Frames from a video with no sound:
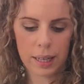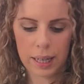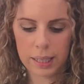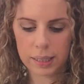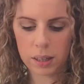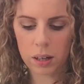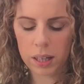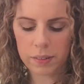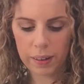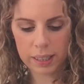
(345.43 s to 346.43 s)
it's
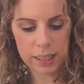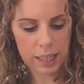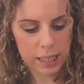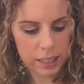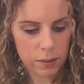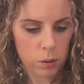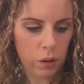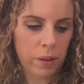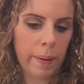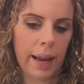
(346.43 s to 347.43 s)
got, in fact I think they're all
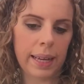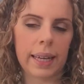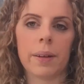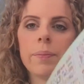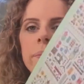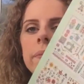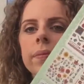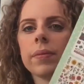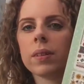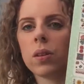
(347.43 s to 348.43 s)
on the back,
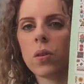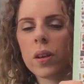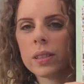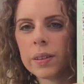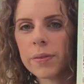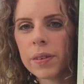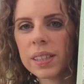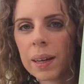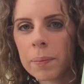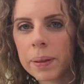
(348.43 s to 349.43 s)
all those different
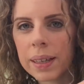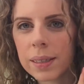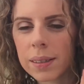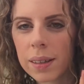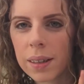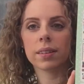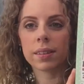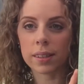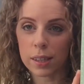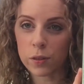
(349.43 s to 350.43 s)
samplers.
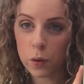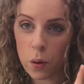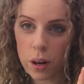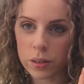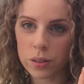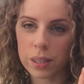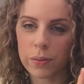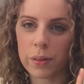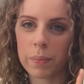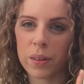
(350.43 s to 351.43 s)
So there's 400
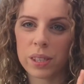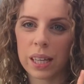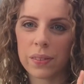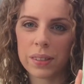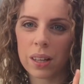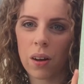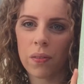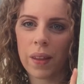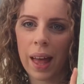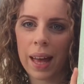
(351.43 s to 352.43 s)
different motifs
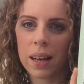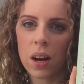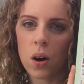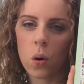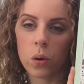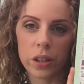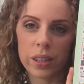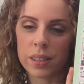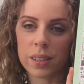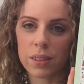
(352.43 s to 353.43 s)
on there, or you
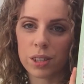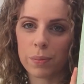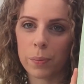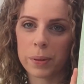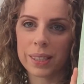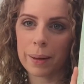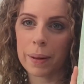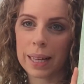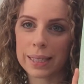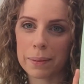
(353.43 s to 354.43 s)
can stitch them up
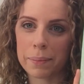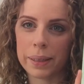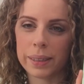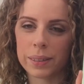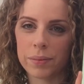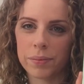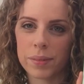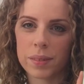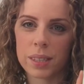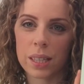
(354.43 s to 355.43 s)
as samplers.
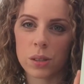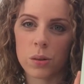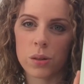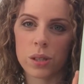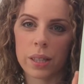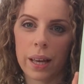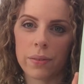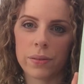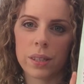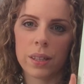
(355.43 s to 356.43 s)
So that's a gorgeous
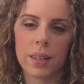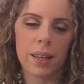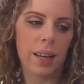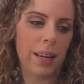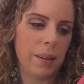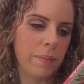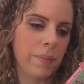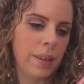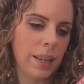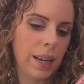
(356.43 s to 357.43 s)
gift. And
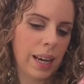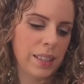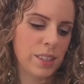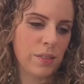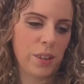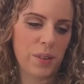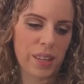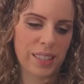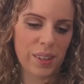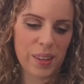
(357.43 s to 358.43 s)
there's a few
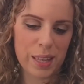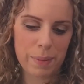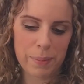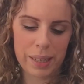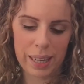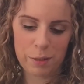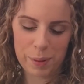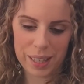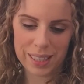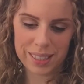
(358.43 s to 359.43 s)
things on there that made me laugh,
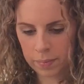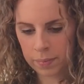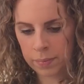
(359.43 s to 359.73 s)
because